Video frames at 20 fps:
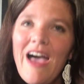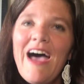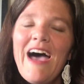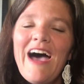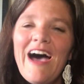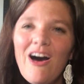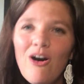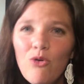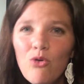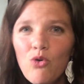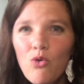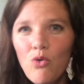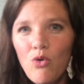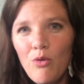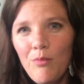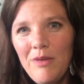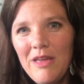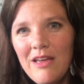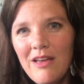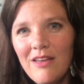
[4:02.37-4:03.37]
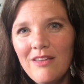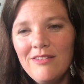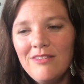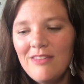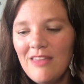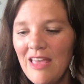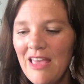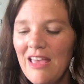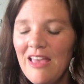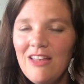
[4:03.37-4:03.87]
How cool, because
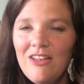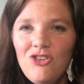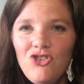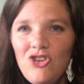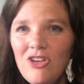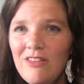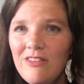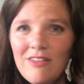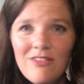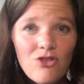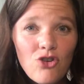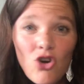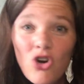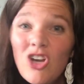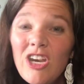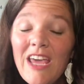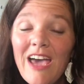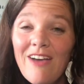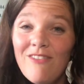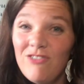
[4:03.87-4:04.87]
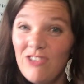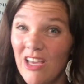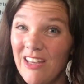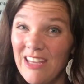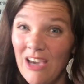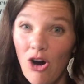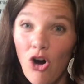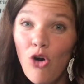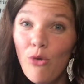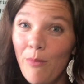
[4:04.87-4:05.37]
Jesus could have done
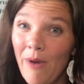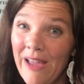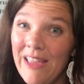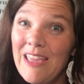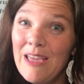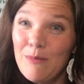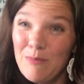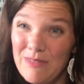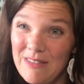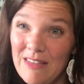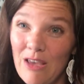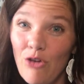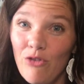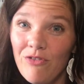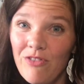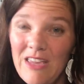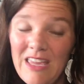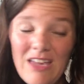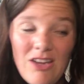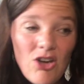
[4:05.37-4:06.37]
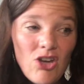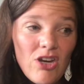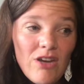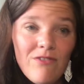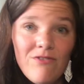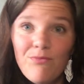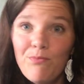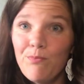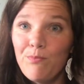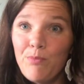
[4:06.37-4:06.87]
it all by himself. He could have,
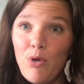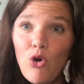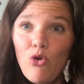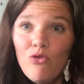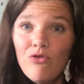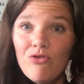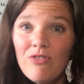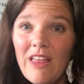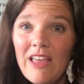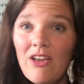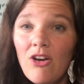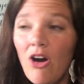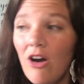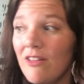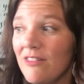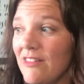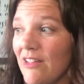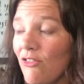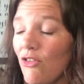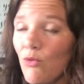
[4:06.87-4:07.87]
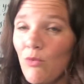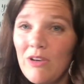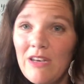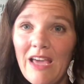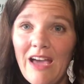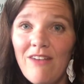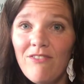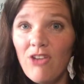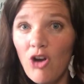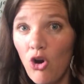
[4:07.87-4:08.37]
poof, like caused everyone to
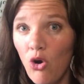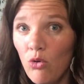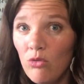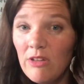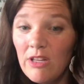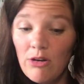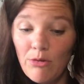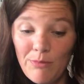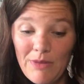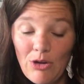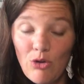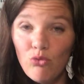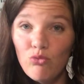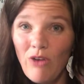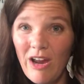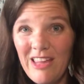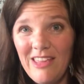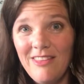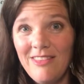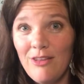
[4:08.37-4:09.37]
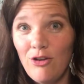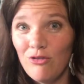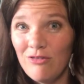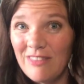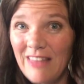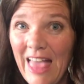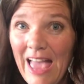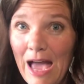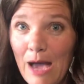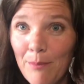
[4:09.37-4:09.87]
have their own little meal right in their
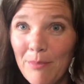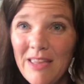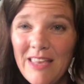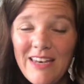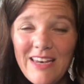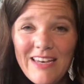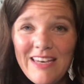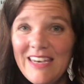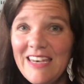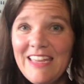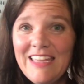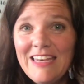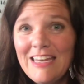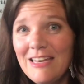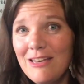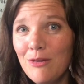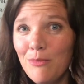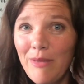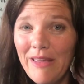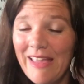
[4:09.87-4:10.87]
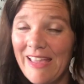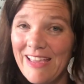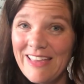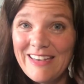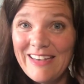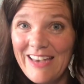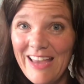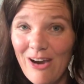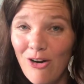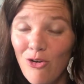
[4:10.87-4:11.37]
lap. He didn't need it to be
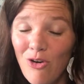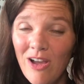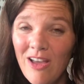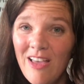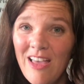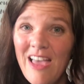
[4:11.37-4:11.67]
handed out.